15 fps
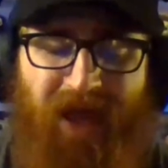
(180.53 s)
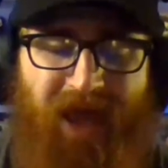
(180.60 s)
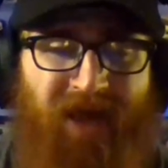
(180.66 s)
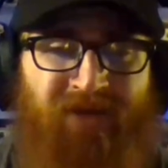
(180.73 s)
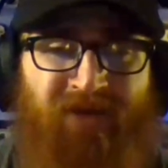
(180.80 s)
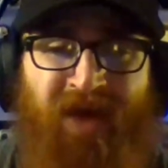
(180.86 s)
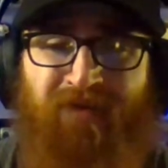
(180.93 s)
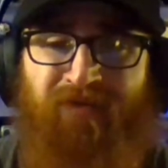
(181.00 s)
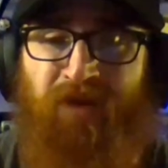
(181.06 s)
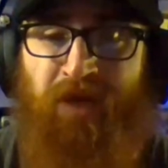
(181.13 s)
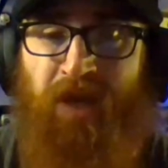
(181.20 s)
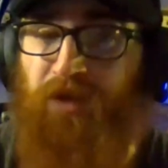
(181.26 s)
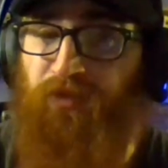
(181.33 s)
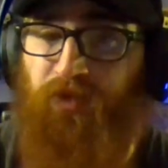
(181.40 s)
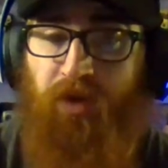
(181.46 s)
and have
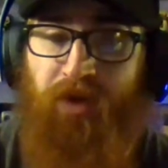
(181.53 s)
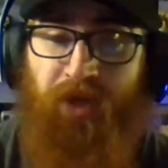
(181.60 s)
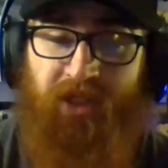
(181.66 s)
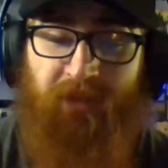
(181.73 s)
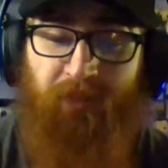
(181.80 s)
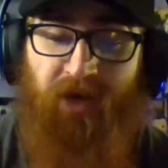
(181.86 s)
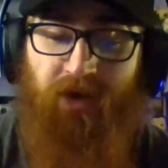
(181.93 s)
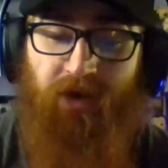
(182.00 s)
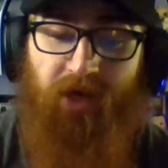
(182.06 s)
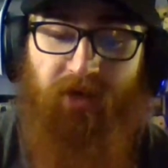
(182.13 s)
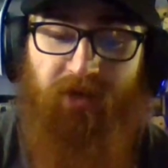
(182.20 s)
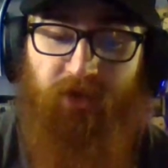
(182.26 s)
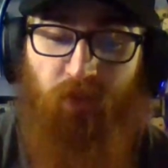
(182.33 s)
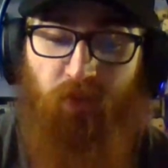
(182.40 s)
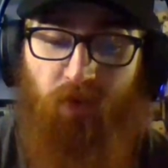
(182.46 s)
never
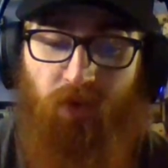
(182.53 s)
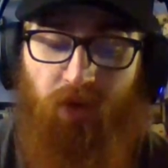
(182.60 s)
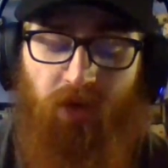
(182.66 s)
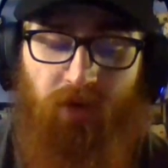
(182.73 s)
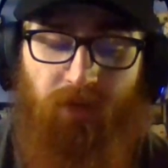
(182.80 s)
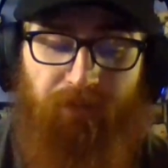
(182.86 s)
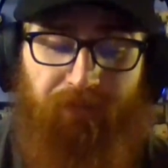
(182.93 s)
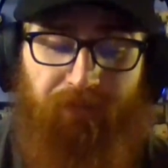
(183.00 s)
experienced war.